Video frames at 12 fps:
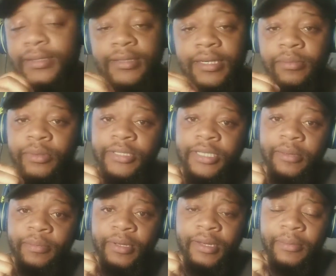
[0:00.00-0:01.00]
a double
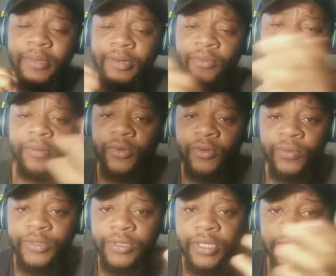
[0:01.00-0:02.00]
champion. What more
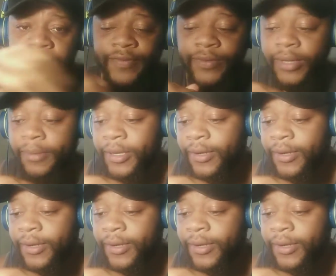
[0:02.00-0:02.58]
would you ask for?